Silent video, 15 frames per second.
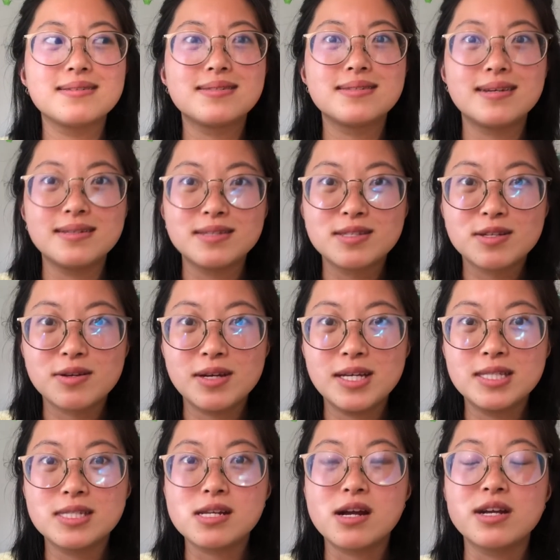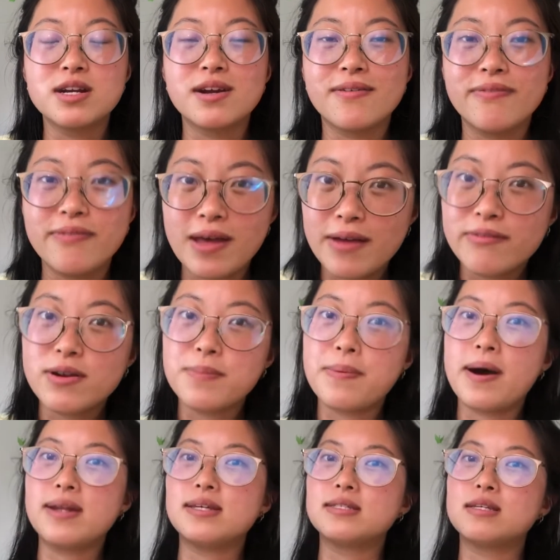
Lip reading: sunscreens are your favorite body